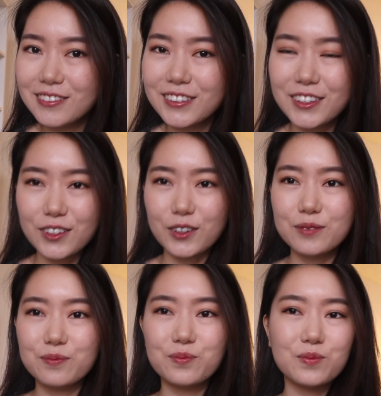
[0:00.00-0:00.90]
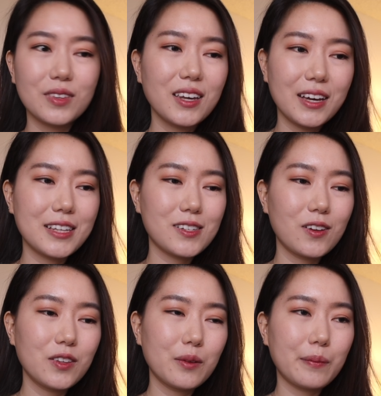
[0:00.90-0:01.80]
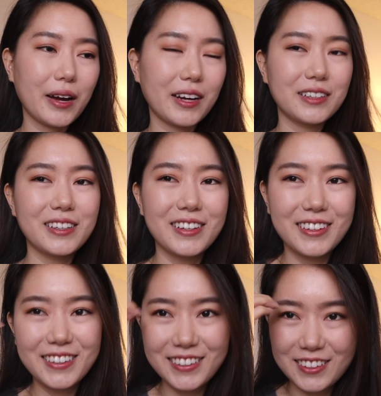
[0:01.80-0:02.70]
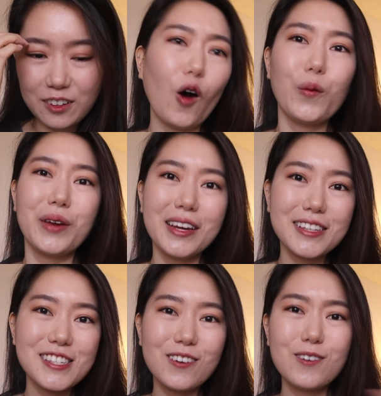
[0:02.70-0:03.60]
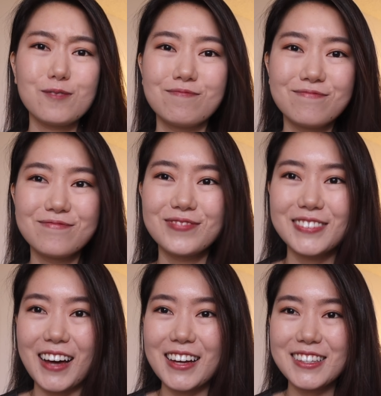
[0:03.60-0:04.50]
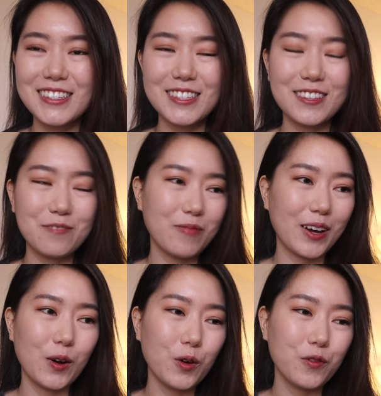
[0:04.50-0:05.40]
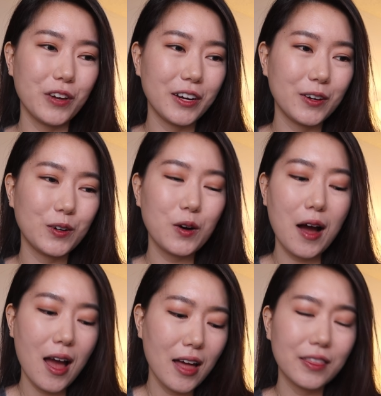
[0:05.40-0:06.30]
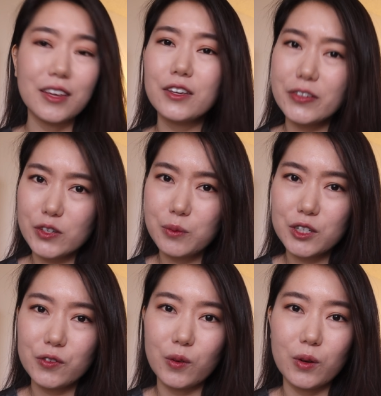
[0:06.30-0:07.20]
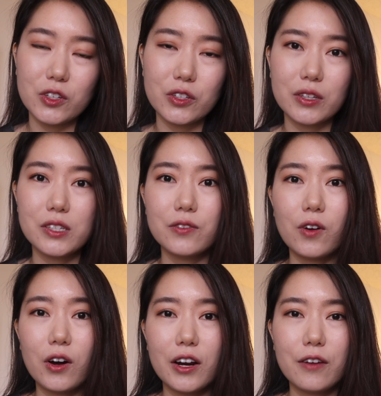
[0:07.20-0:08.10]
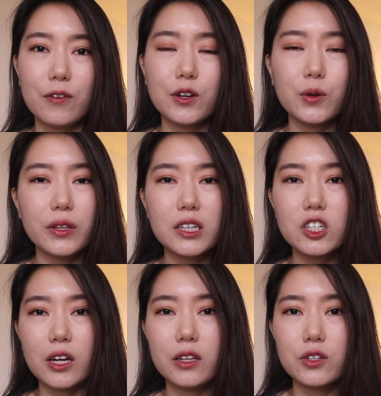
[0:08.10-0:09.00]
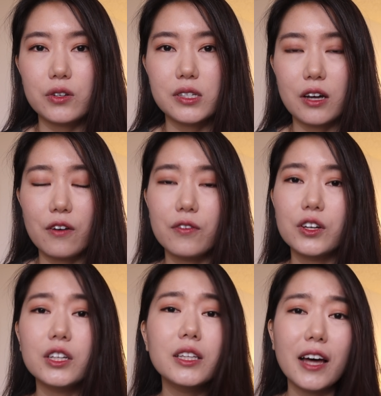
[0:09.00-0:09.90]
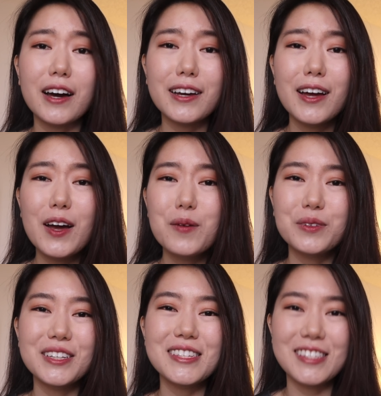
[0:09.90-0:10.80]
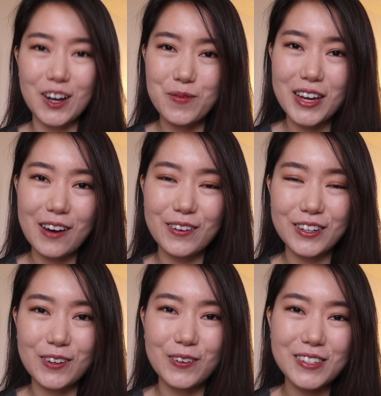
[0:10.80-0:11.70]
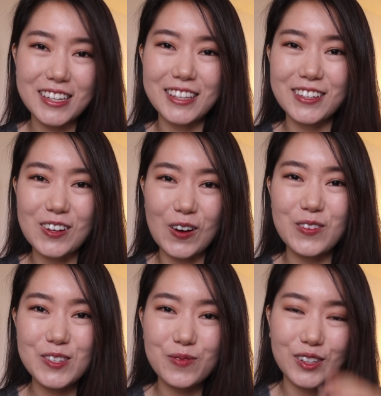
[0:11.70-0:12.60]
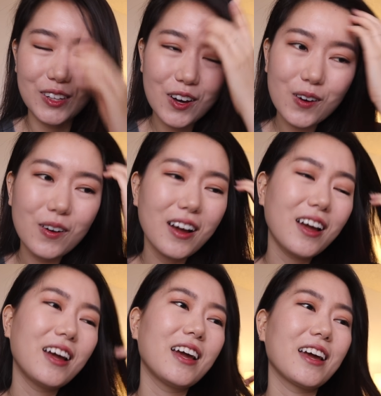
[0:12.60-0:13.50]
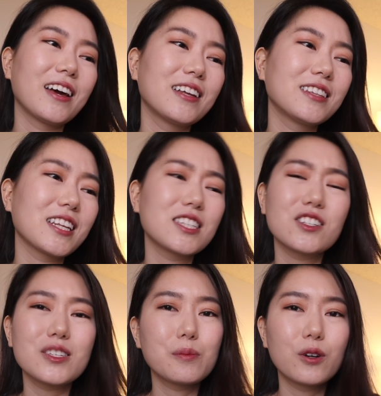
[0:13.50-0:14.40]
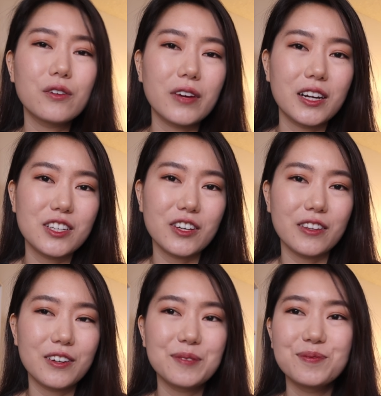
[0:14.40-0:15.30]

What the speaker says: you know, it's all in the mind. Okay, so that's my whole video. Thank you so much for watching this far. If you're doing this challenge yourself, good luck. Please tell me how it goes in the comments below and let's just motivate each other.